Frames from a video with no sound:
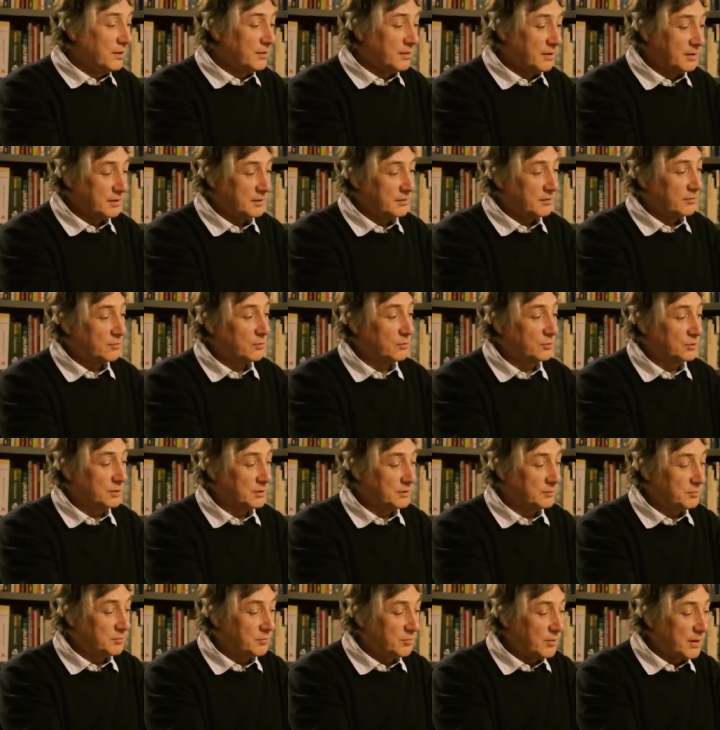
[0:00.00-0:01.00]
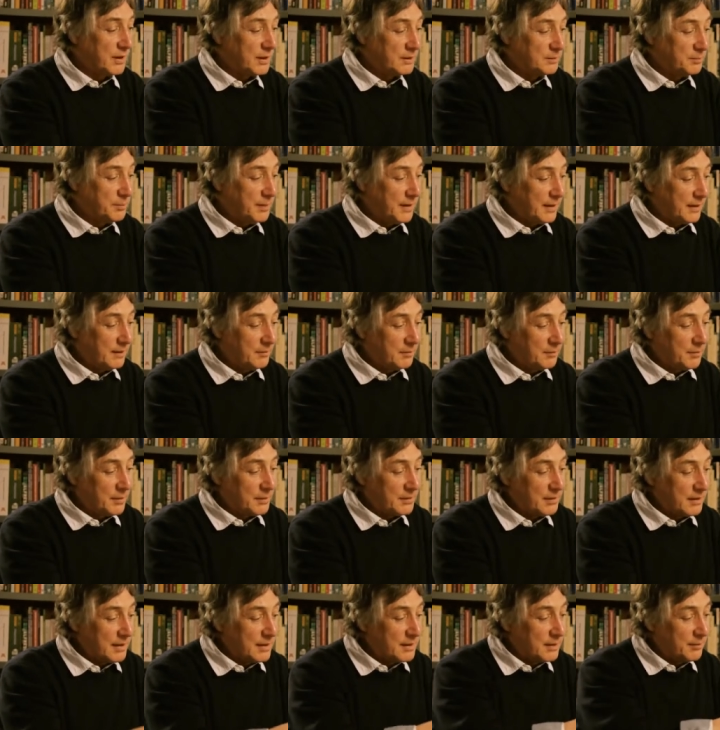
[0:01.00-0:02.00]
This, of course, is when it's big,
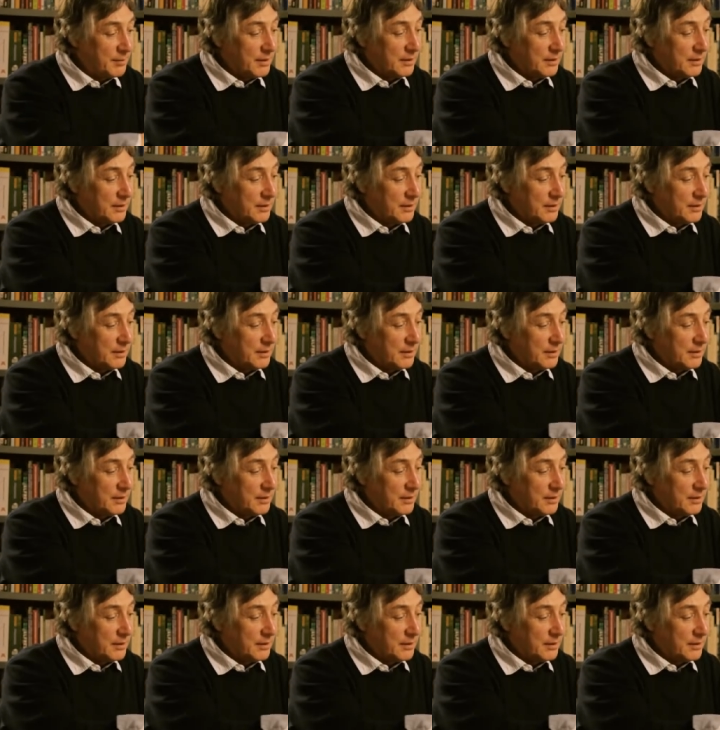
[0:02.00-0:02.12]
but in the